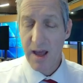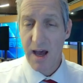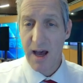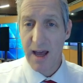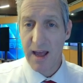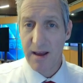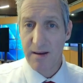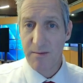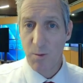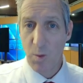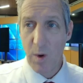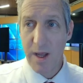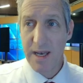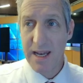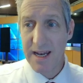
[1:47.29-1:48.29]
uh,
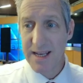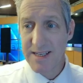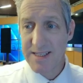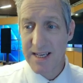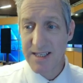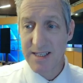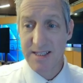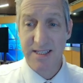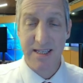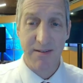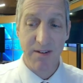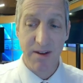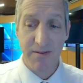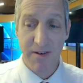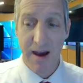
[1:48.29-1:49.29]
wind in excess of
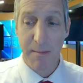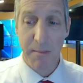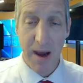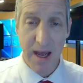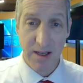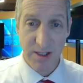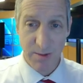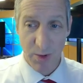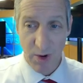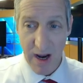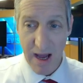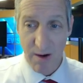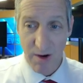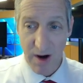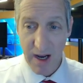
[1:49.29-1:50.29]
75 miles per
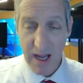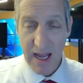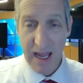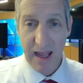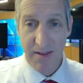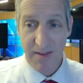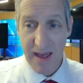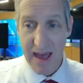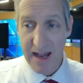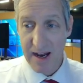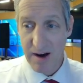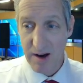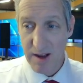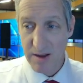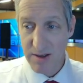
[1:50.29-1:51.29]
hour in that
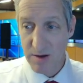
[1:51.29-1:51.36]
area.